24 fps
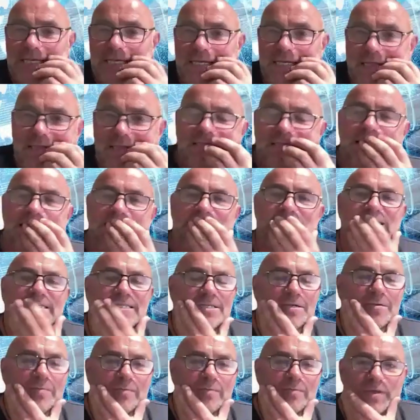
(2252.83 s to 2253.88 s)
I'll tell you,
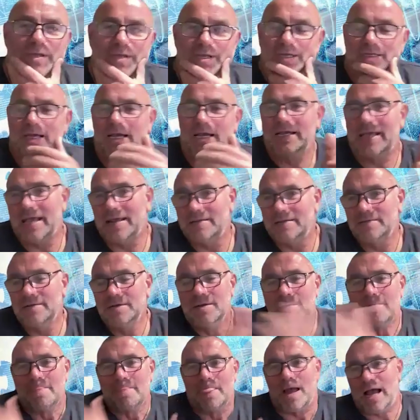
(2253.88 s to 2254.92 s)
this is something, because
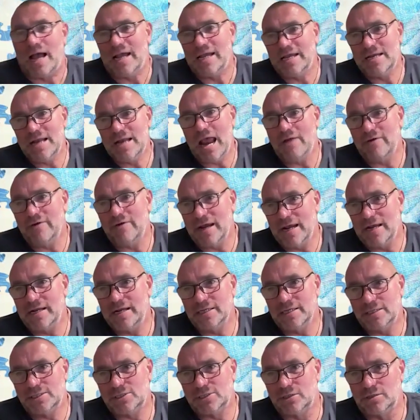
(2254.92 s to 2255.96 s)
again, I
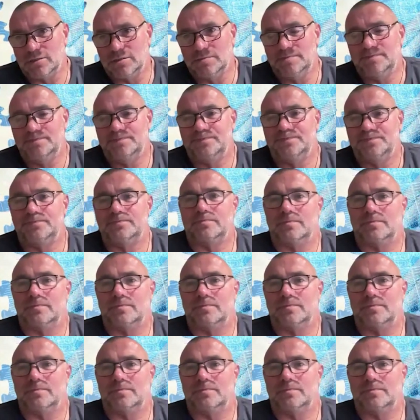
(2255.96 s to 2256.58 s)
inherited a son,